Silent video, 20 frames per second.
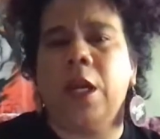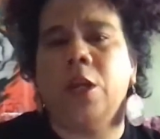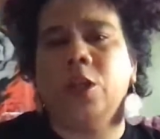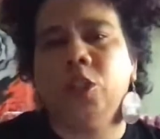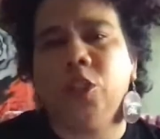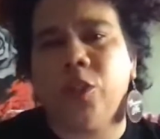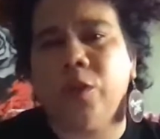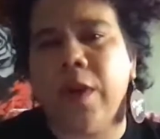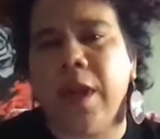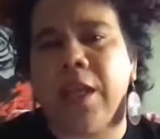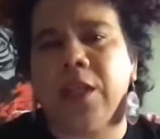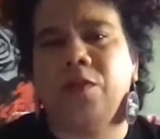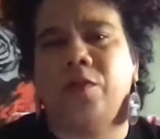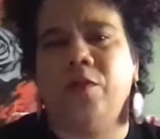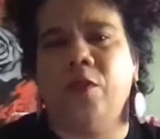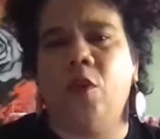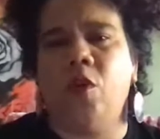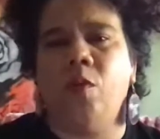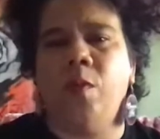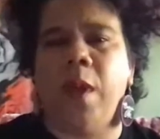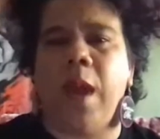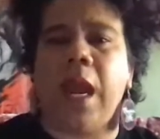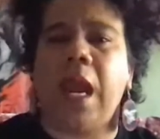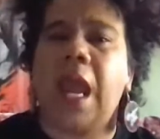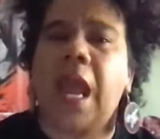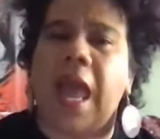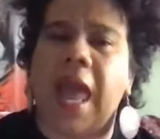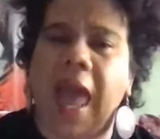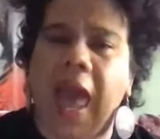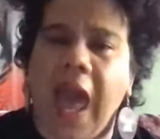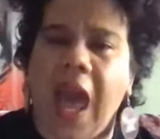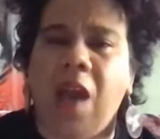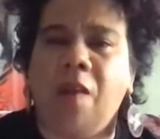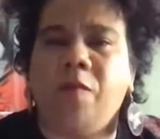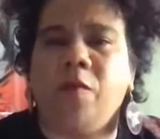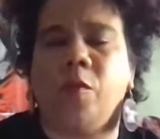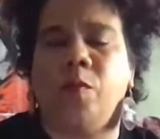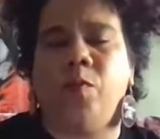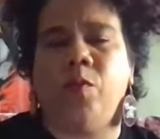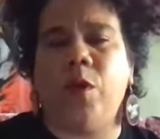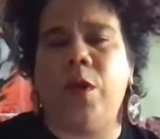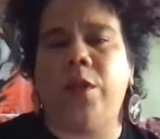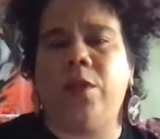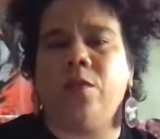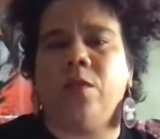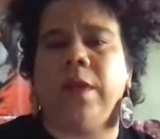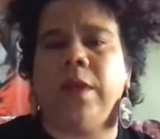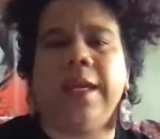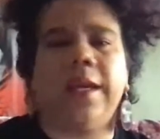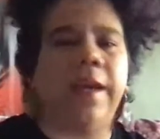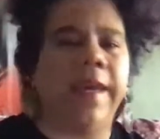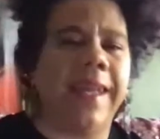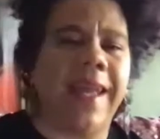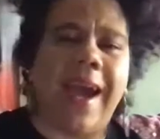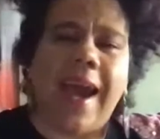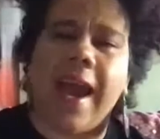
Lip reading: transphobic, Afro Puerto Rican.